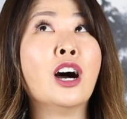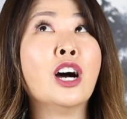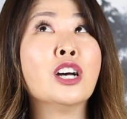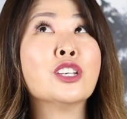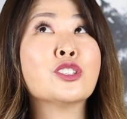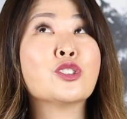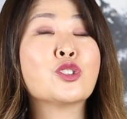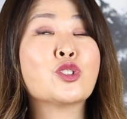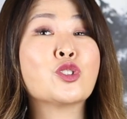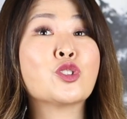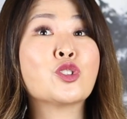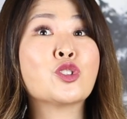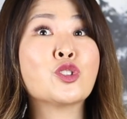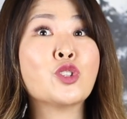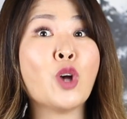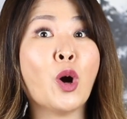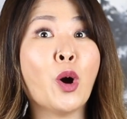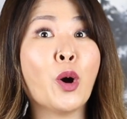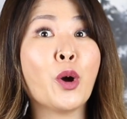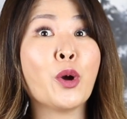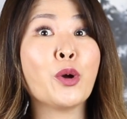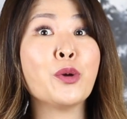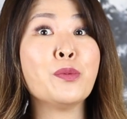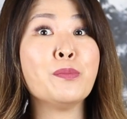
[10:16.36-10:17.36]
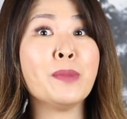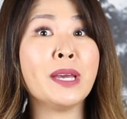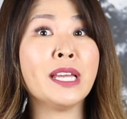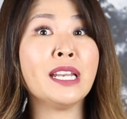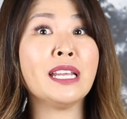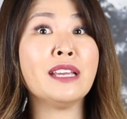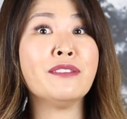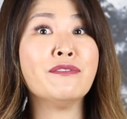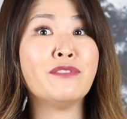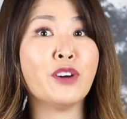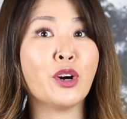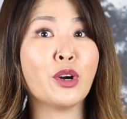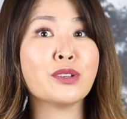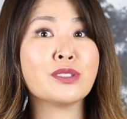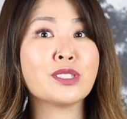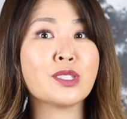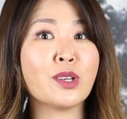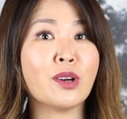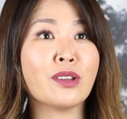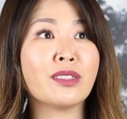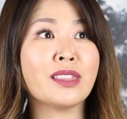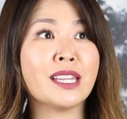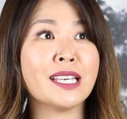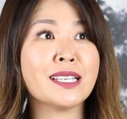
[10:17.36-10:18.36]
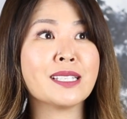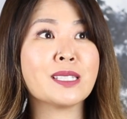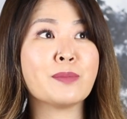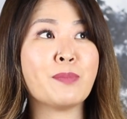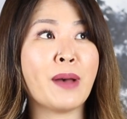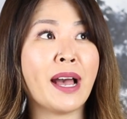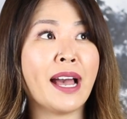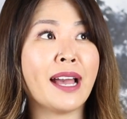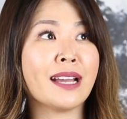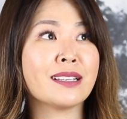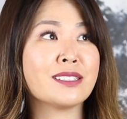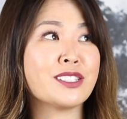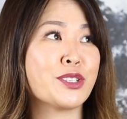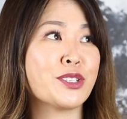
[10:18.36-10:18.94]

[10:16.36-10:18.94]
so many votes on this bag